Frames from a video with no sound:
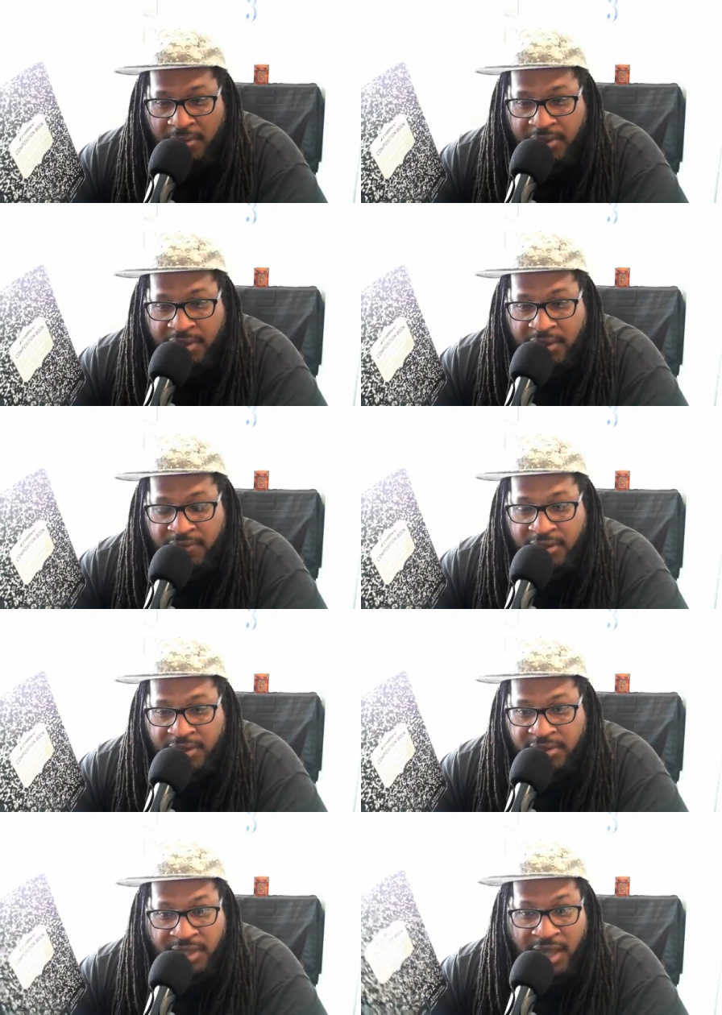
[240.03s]
believe
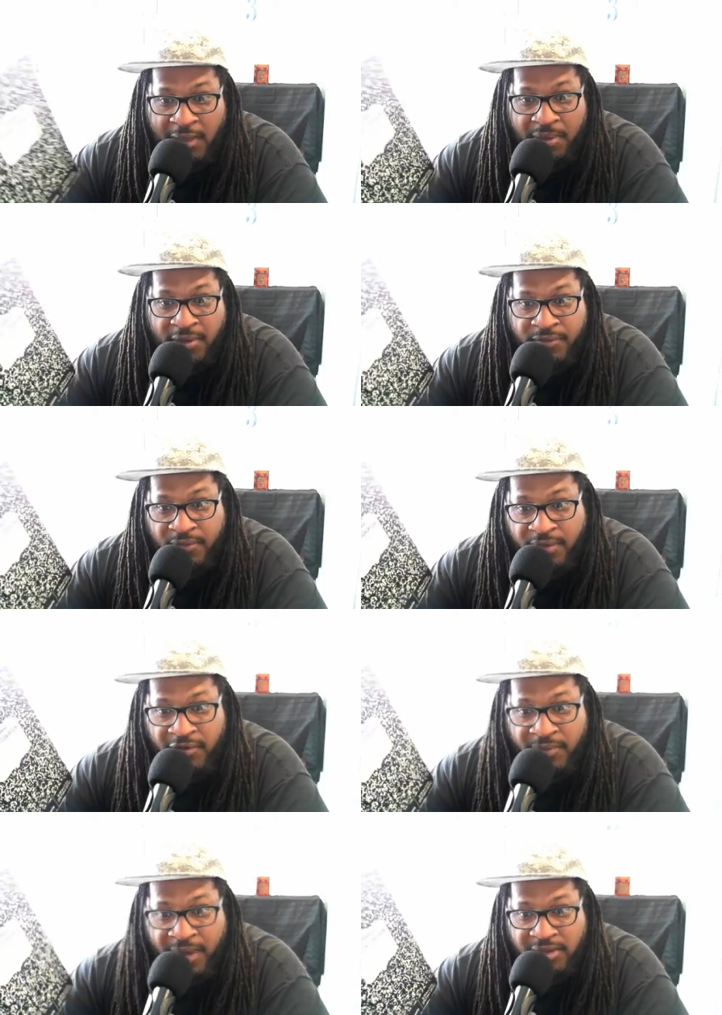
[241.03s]
in this time of when
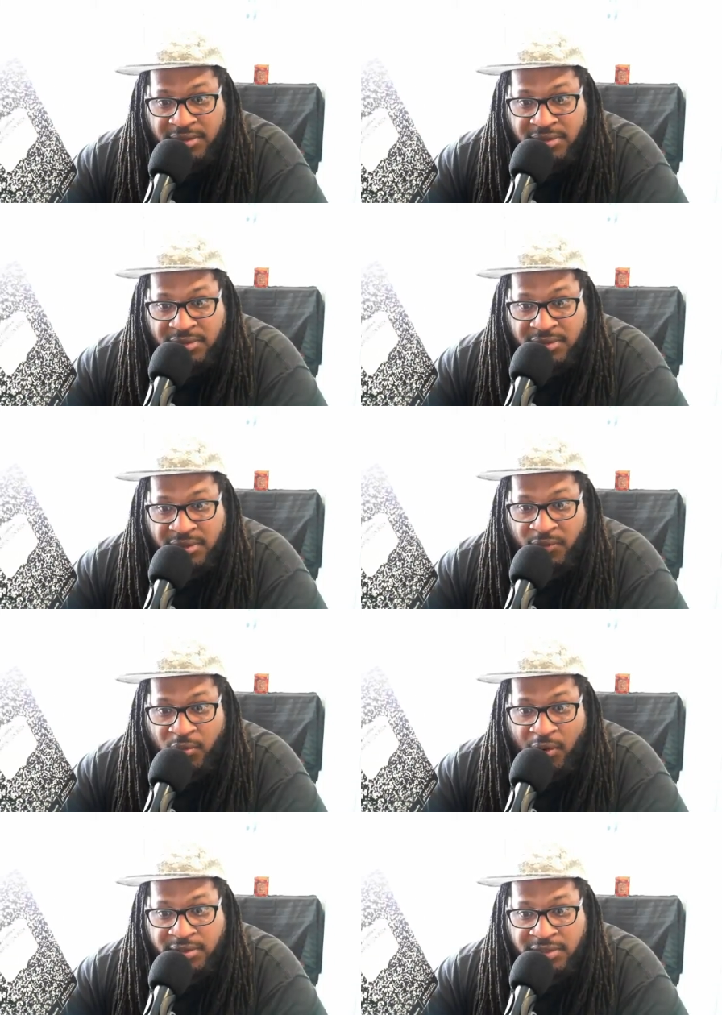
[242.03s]
everybody's
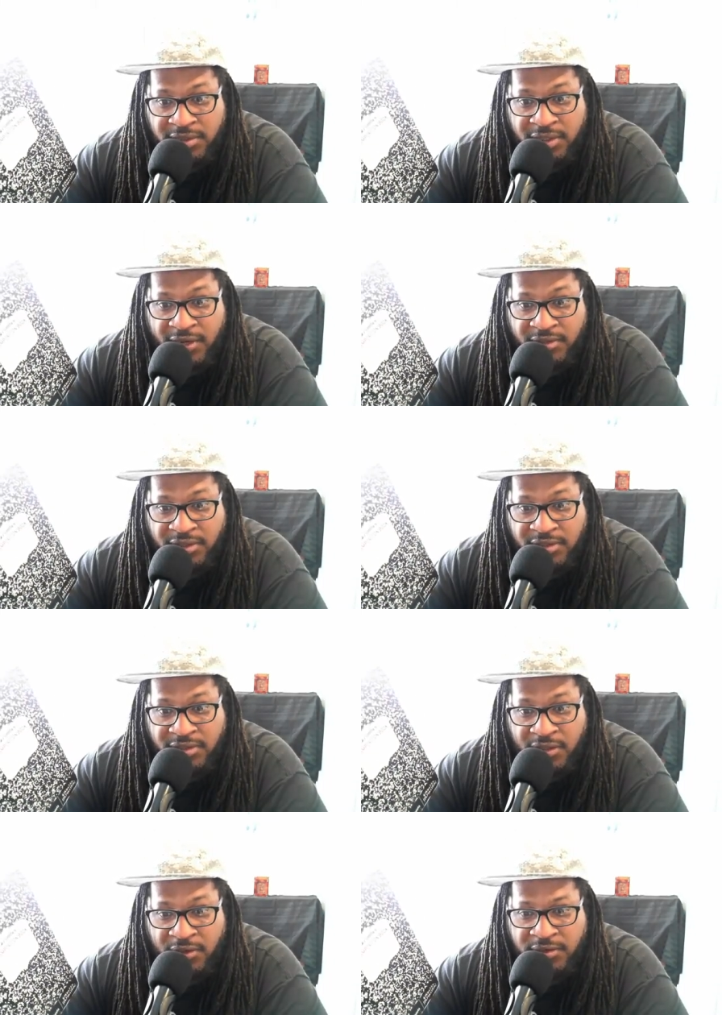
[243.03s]
self-quarantining and everything is
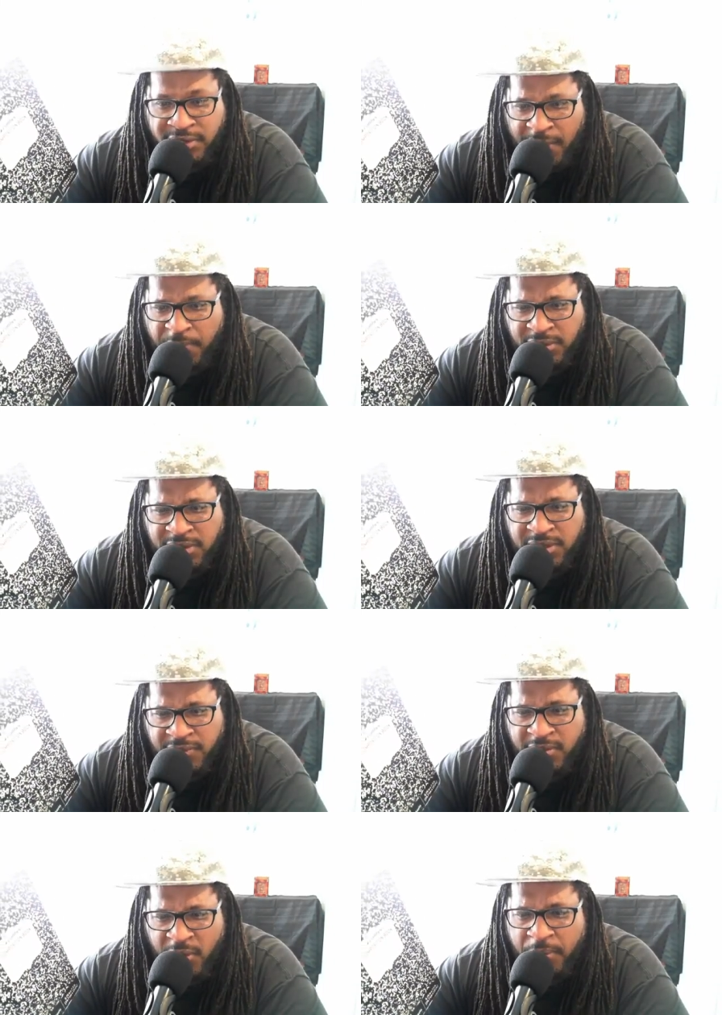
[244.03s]
closed, Staples is
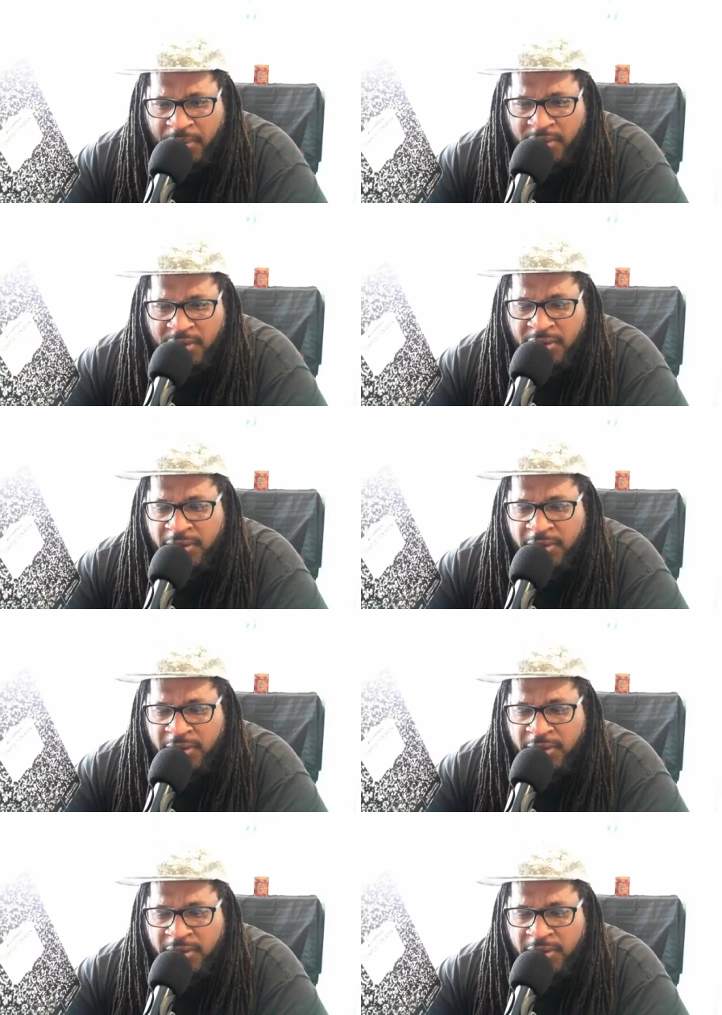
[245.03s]
even open.